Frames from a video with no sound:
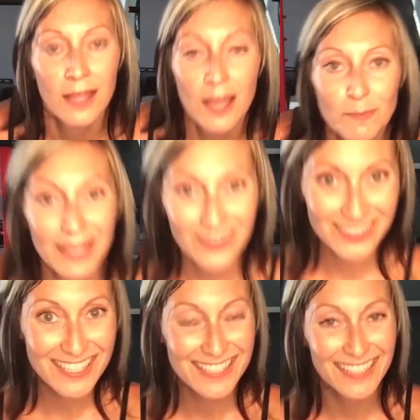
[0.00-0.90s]
but
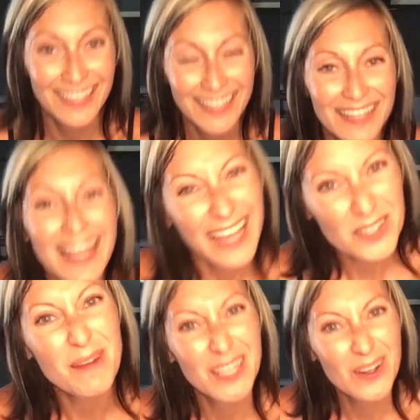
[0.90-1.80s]
it'll
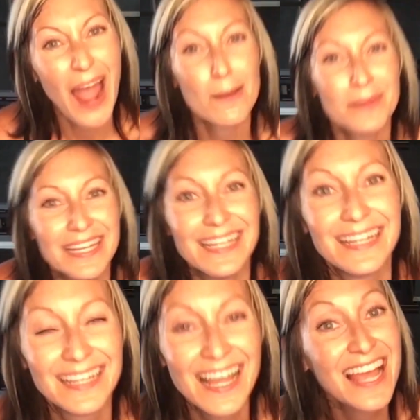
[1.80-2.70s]
make you happy
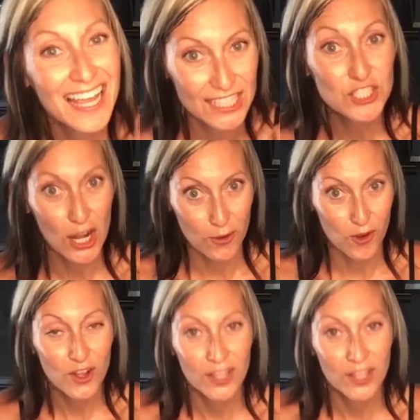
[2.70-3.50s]
in general.